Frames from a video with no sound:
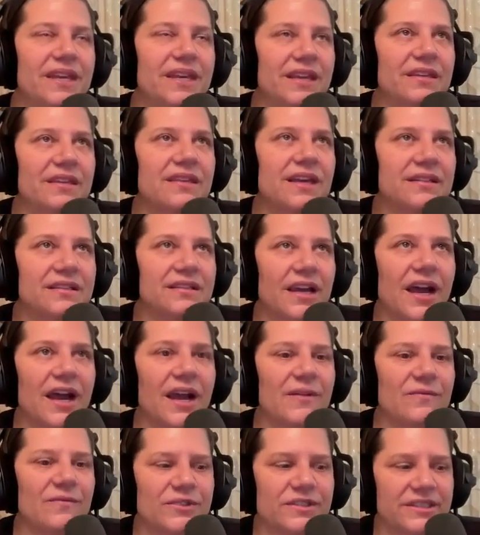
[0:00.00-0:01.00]
taking that
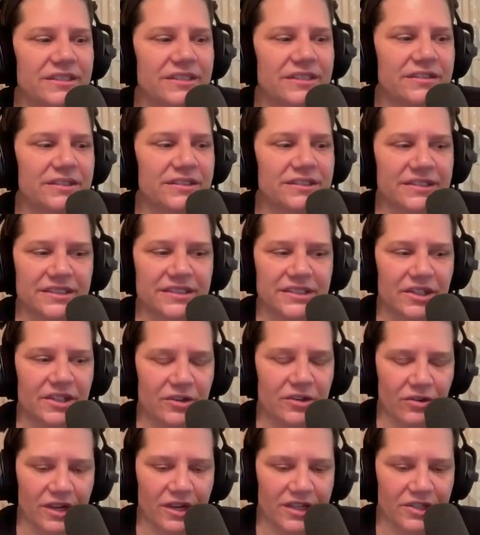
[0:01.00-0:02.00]
time for stillness
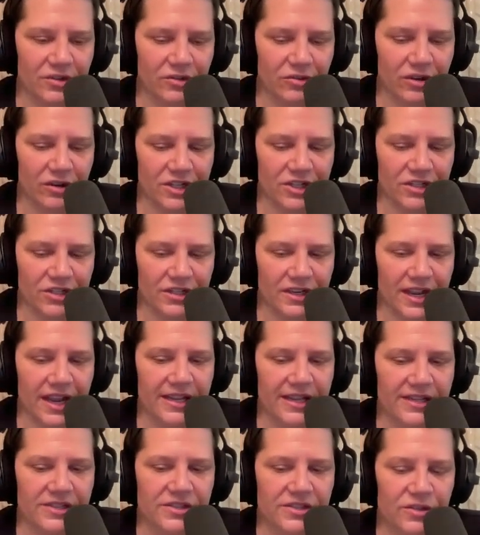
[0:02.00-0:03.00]
and integration
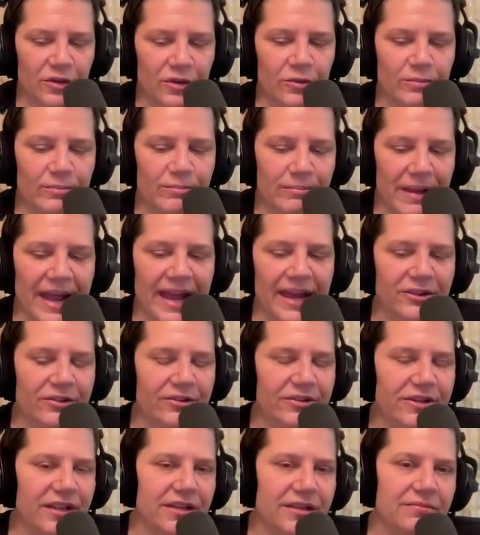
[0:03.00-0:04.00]
has so
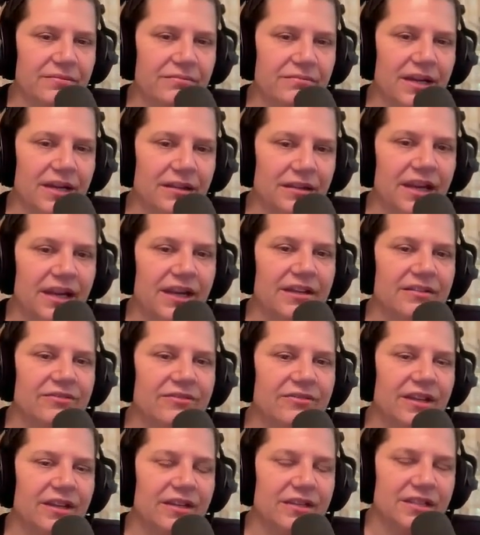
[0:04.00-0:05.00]
mattered in my
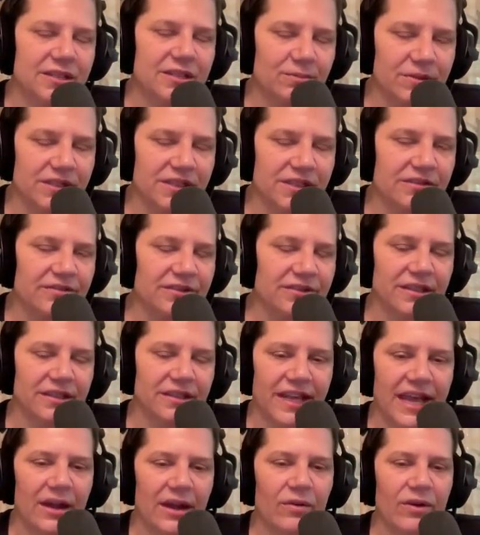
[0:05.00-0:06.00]
life and
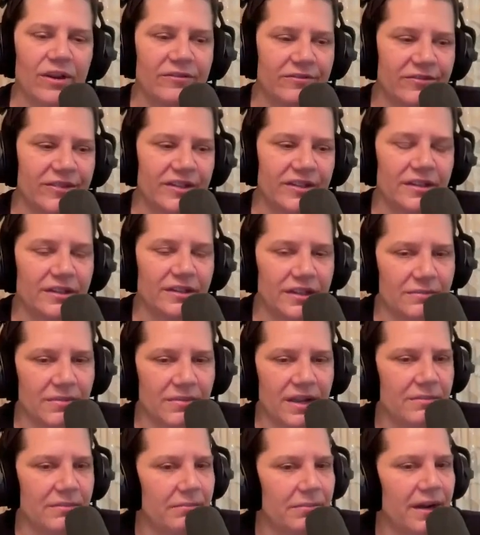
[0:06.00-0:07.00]
specifically how I feel in
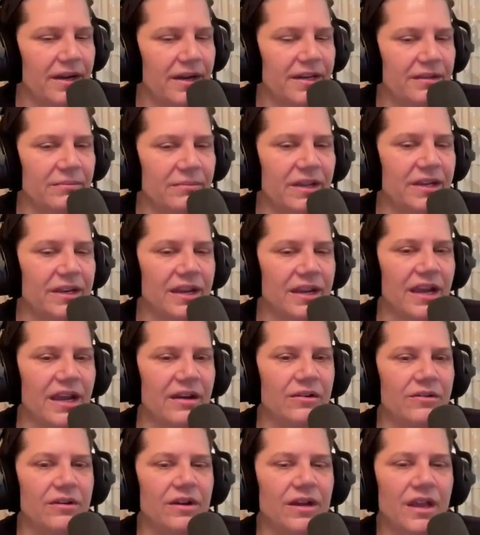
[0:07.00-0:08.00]
my embodiment
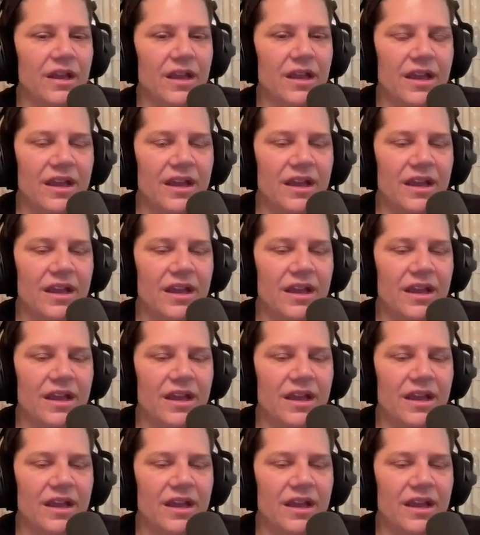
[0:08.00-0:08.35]
now.